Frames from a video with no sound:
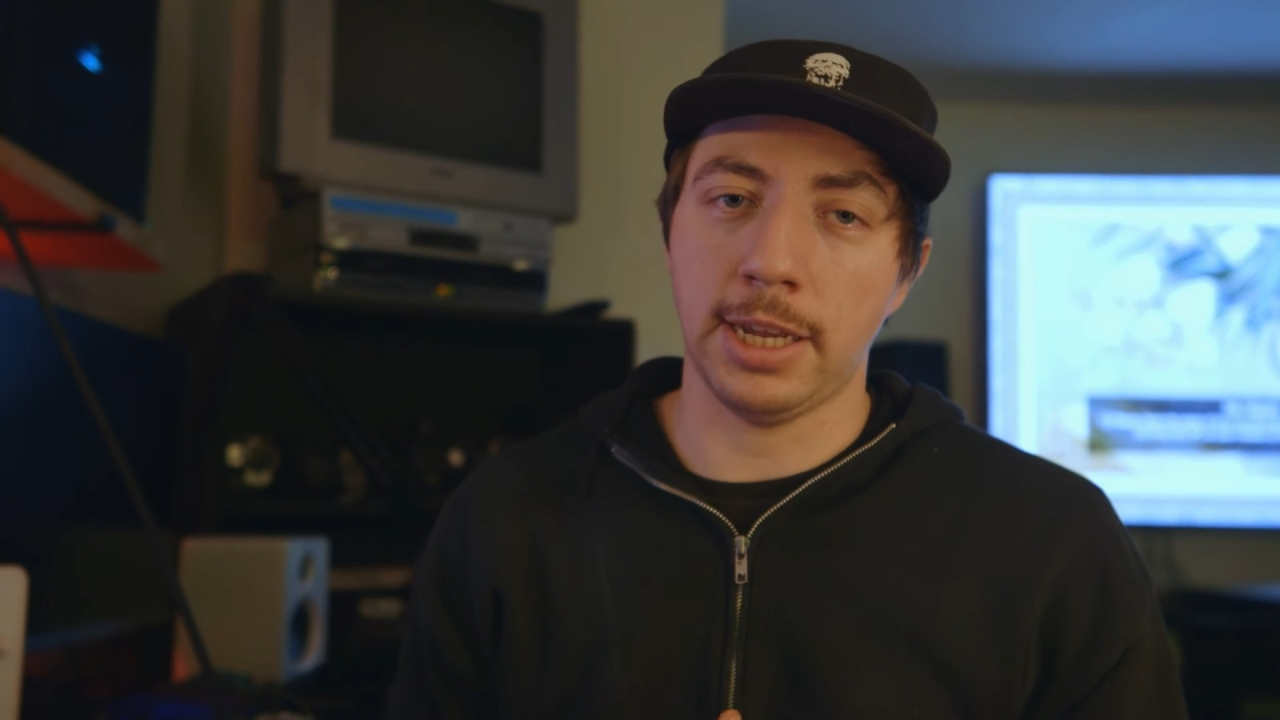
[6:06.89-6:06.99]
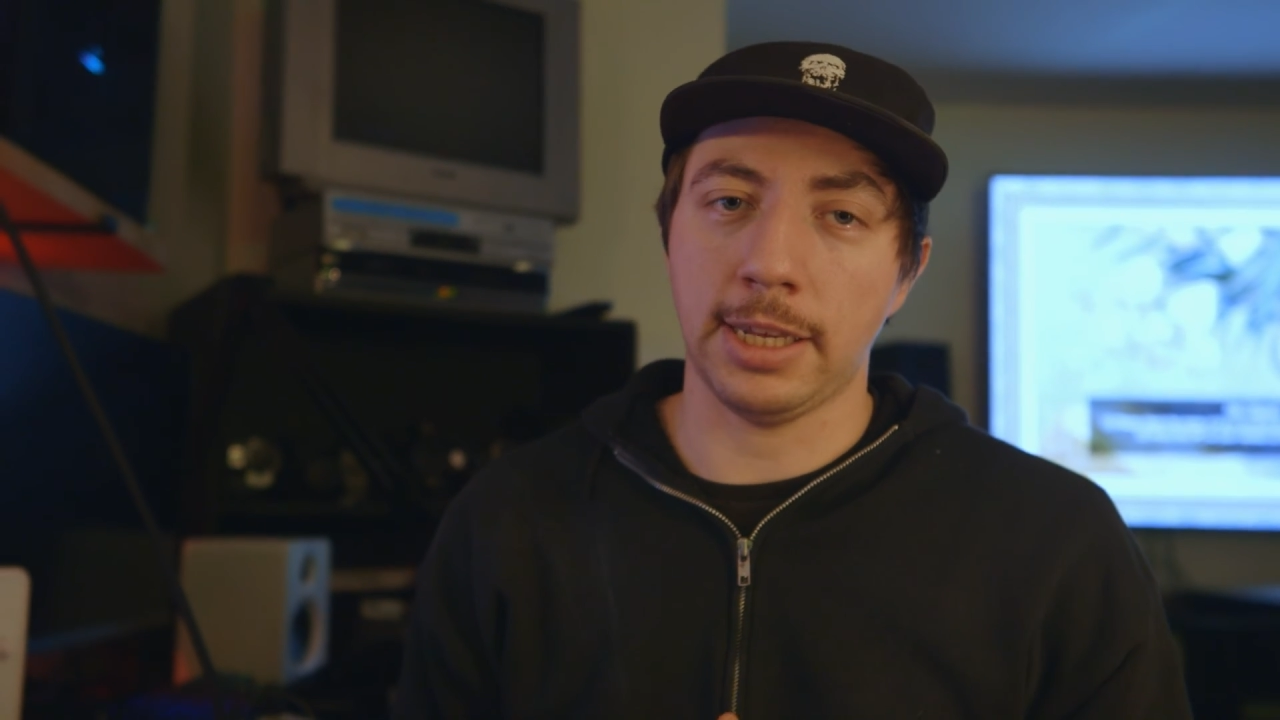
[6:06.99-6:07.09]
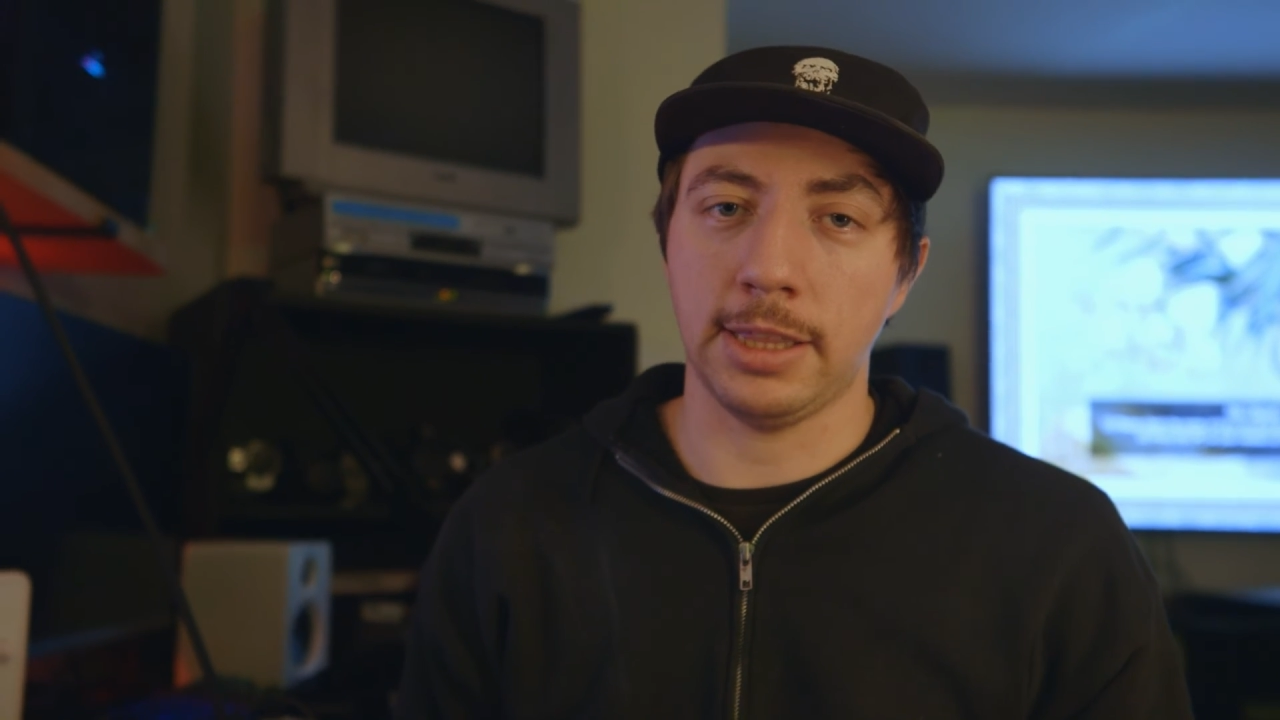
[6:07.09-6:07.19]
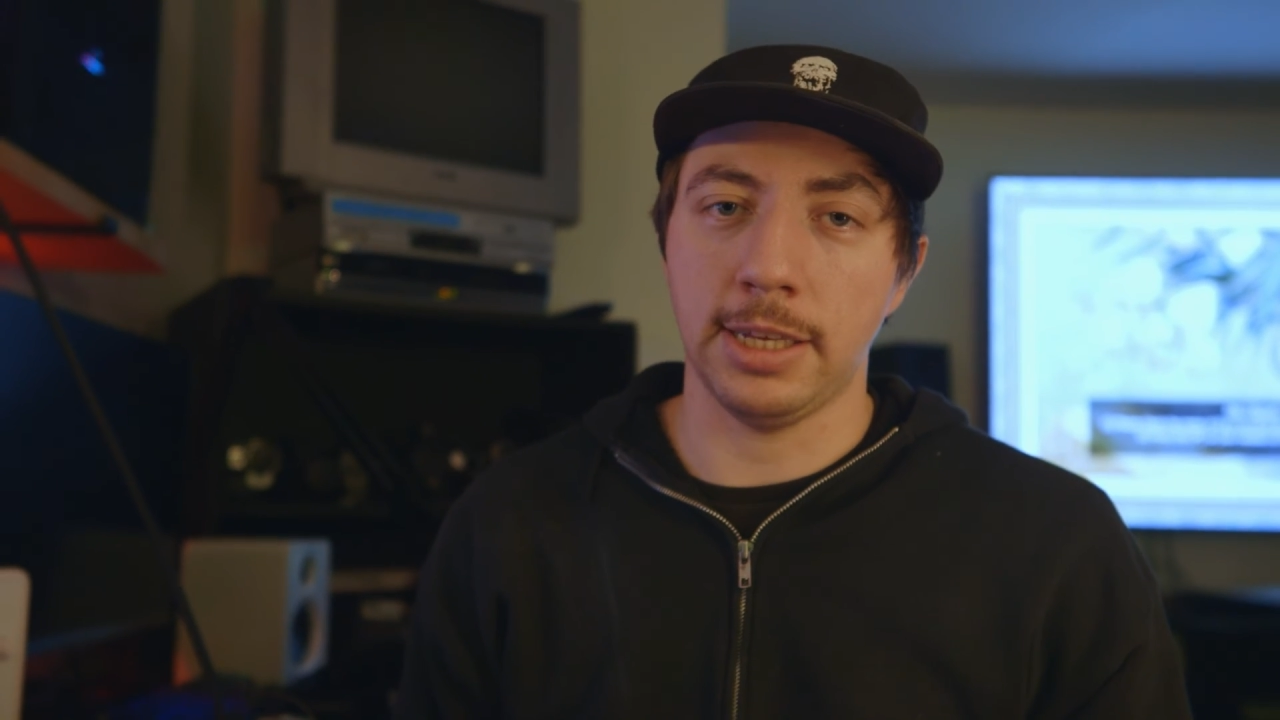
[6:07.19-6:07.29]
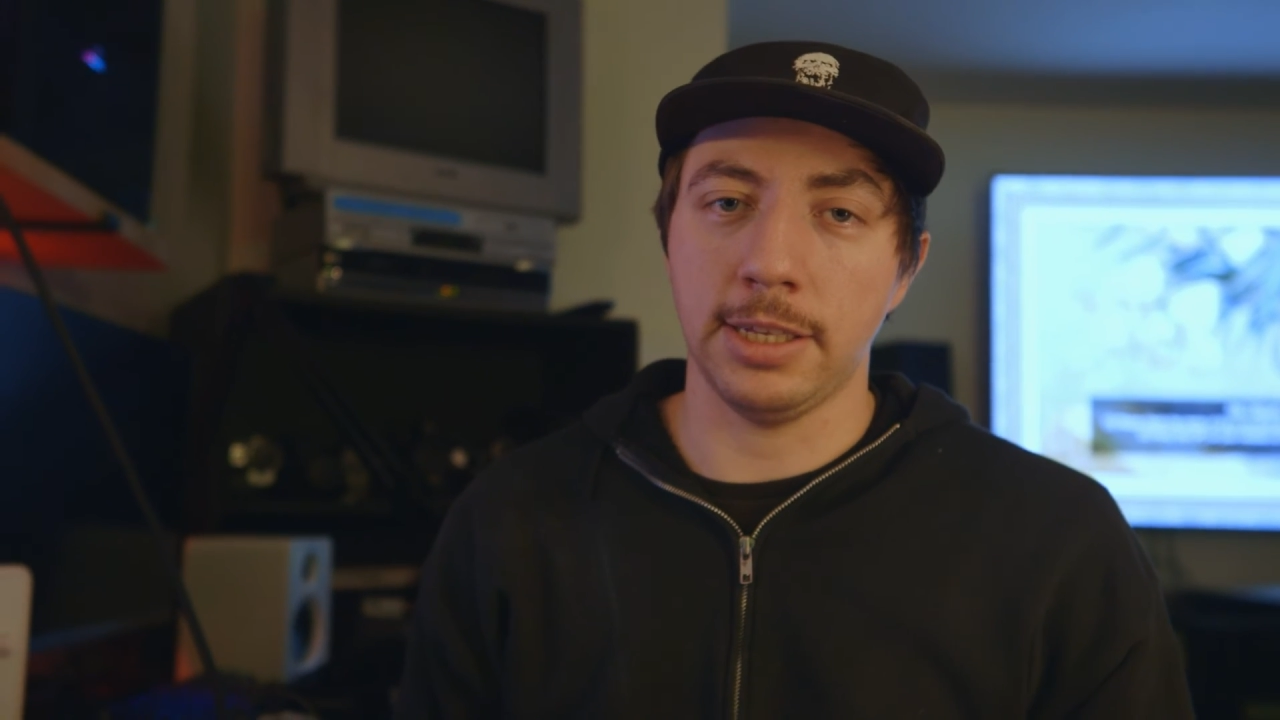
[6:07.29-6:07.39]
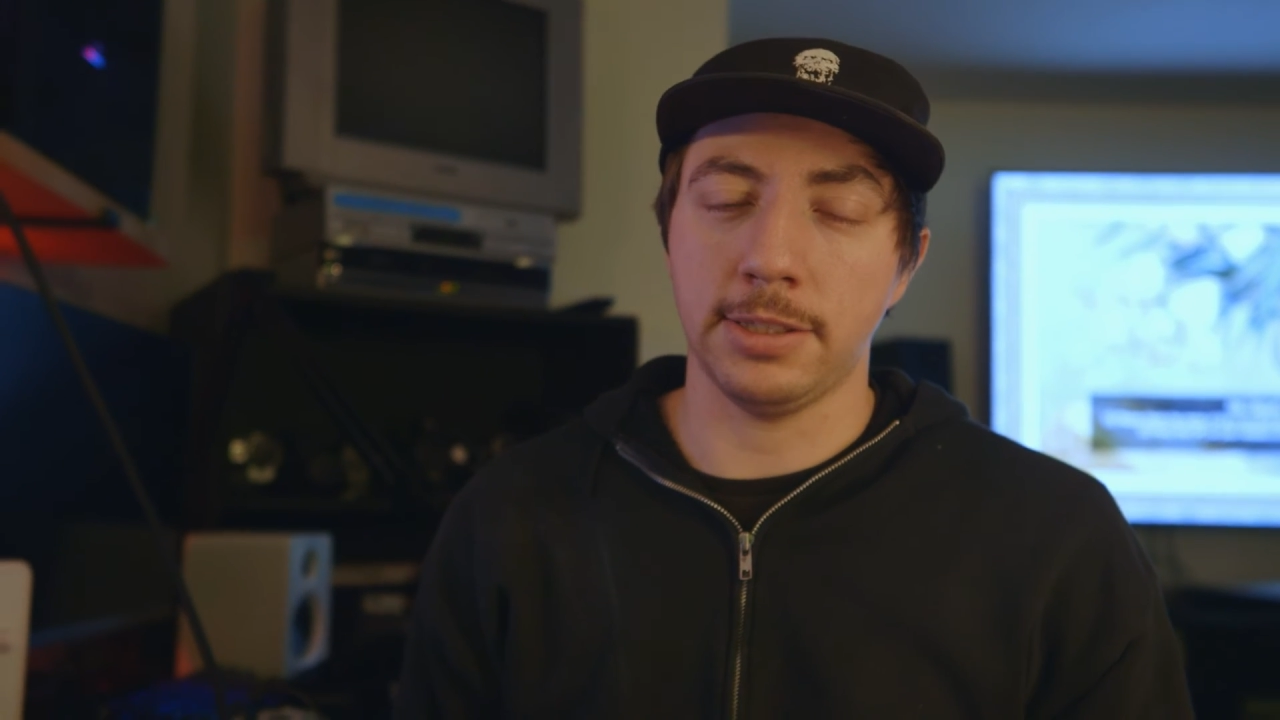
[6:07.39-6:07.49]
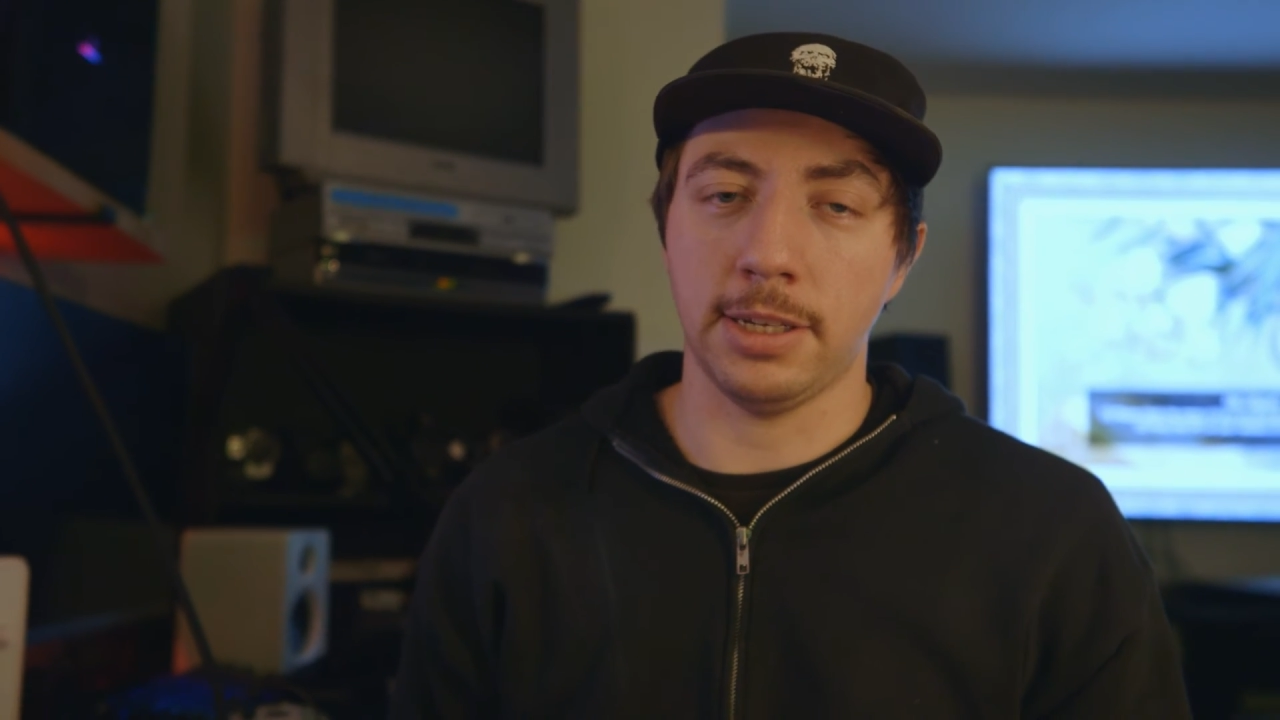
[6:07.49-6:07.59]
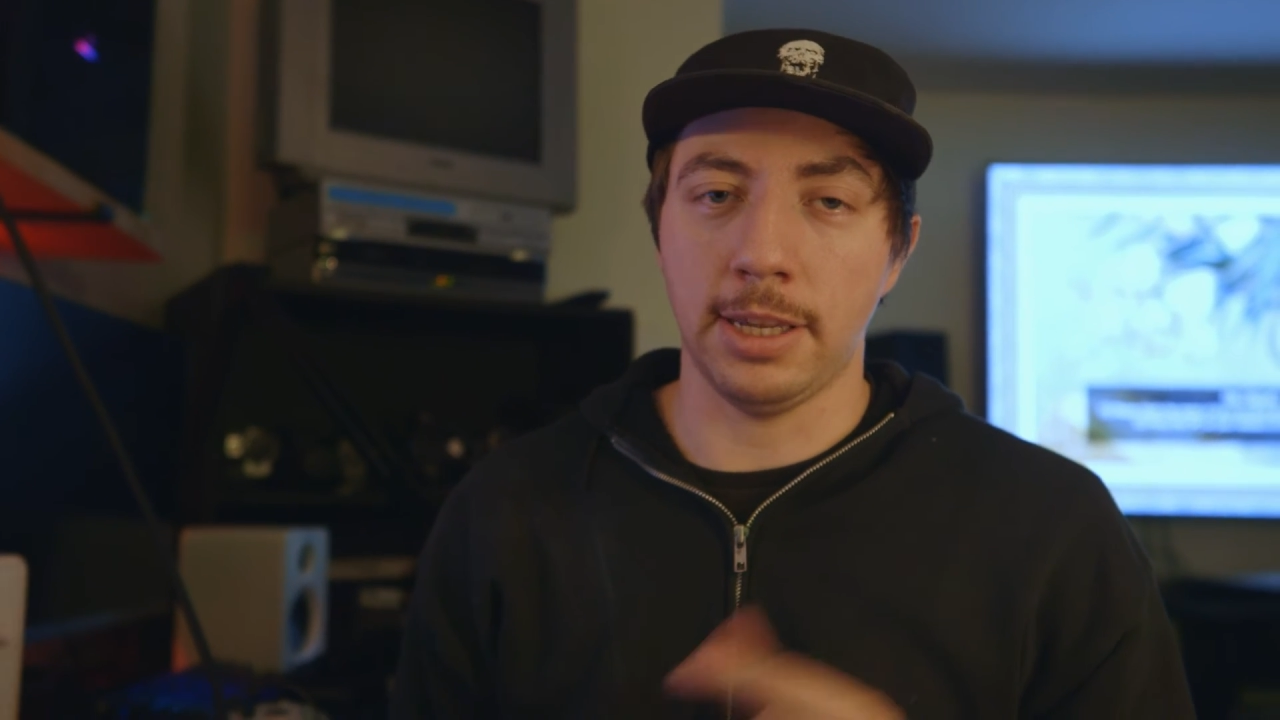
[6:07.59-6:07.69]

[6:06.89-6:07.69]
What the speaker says: like this,